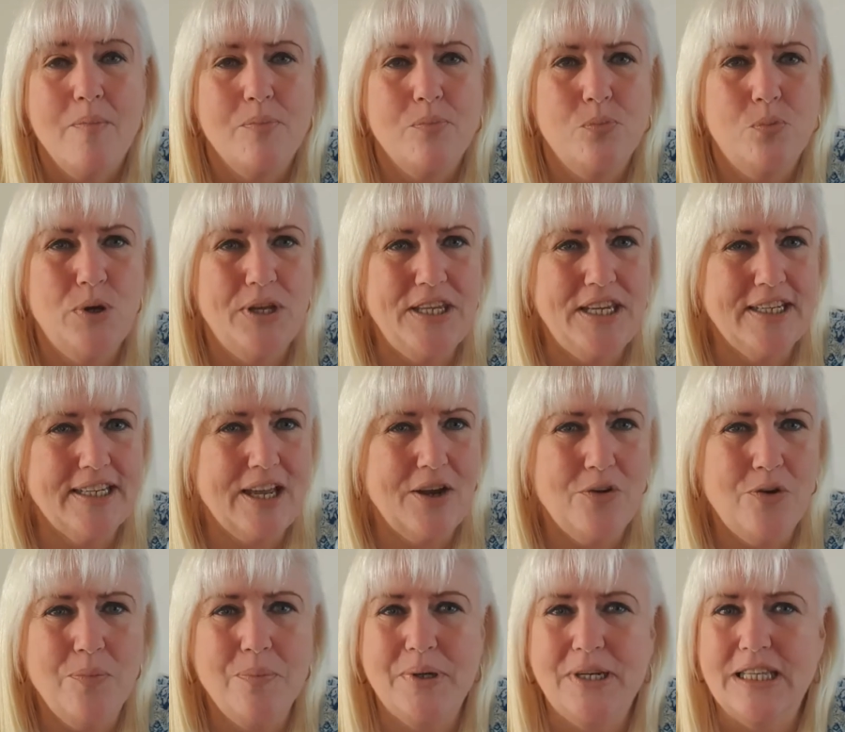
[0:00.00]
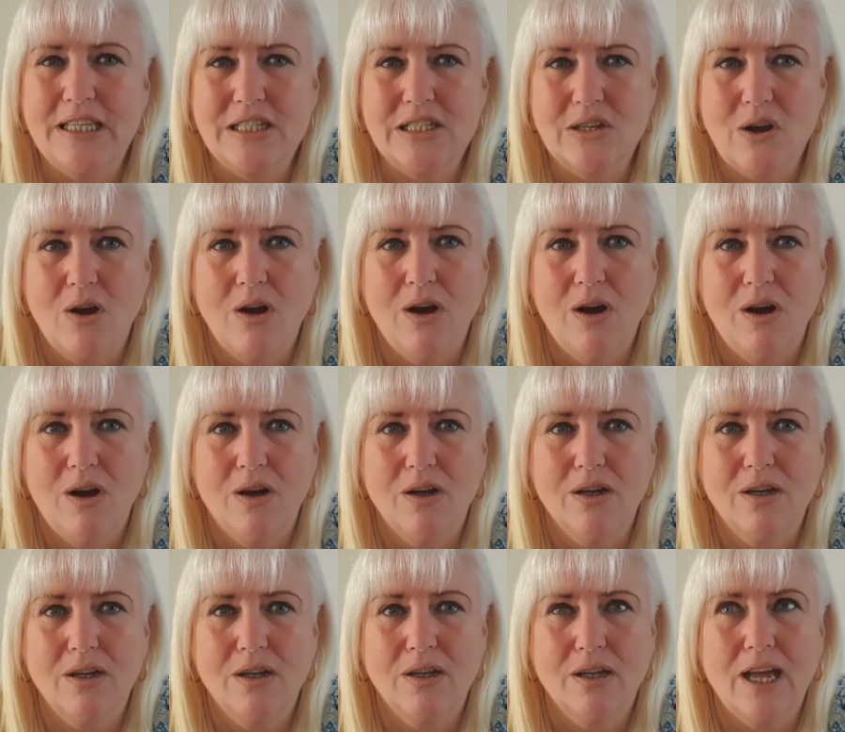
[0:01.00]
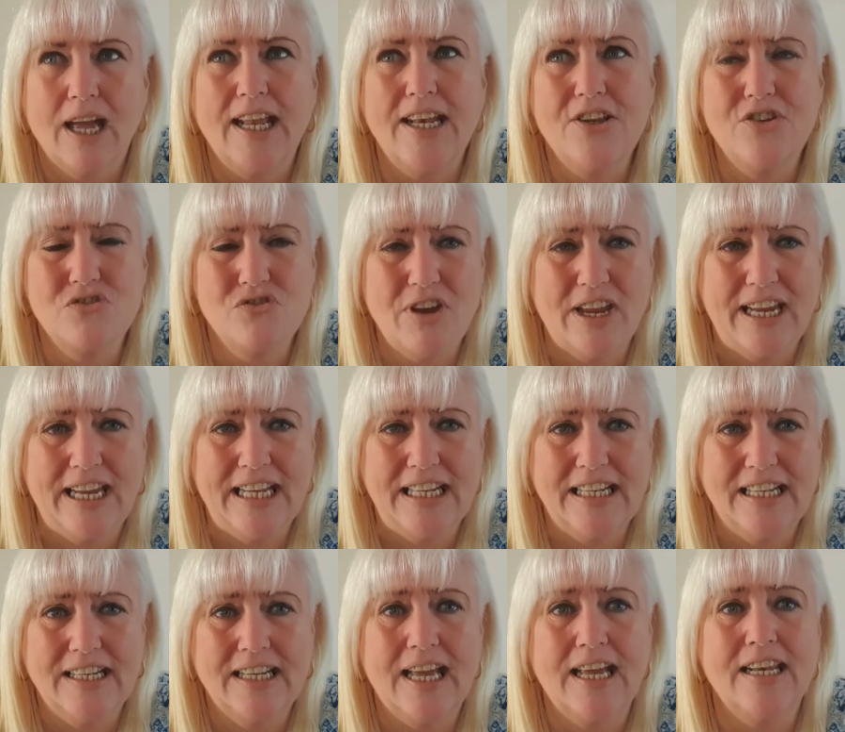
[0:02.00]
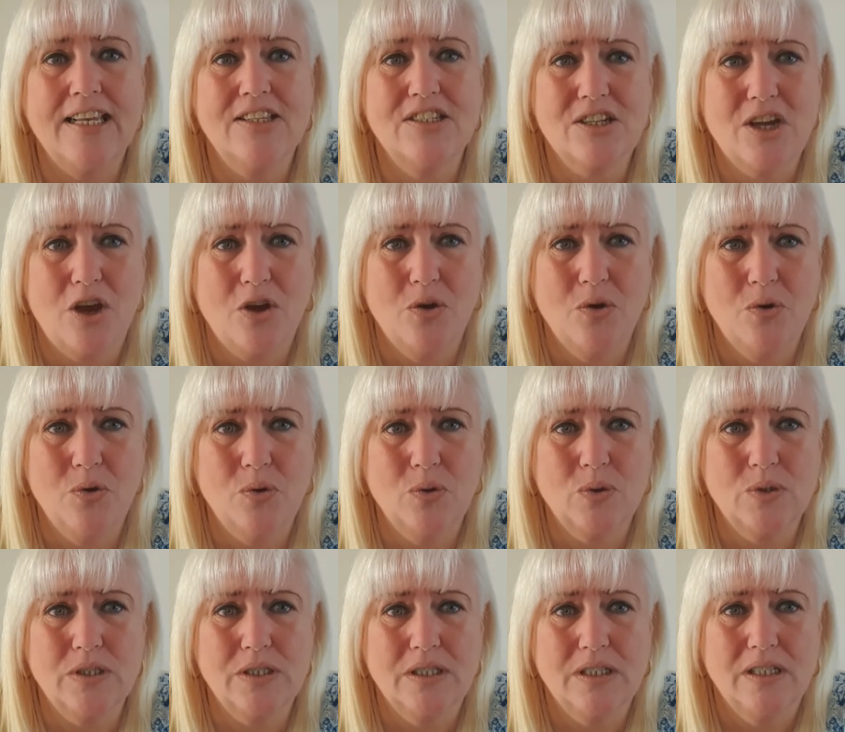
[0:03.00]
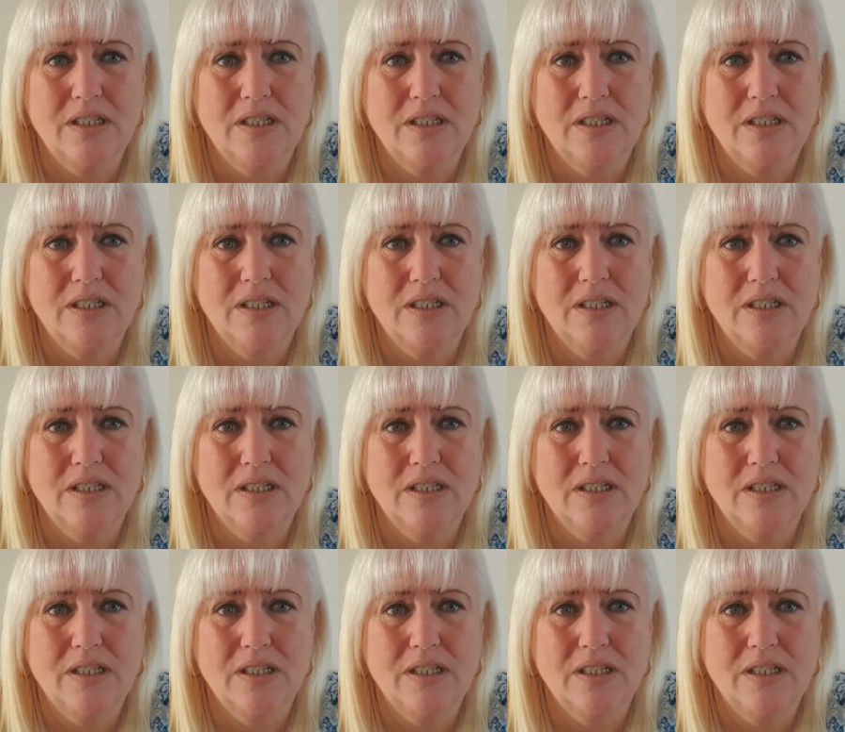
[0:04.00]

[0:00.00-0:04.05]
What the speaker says: When you get up and it's dark and it's raining and it's cold,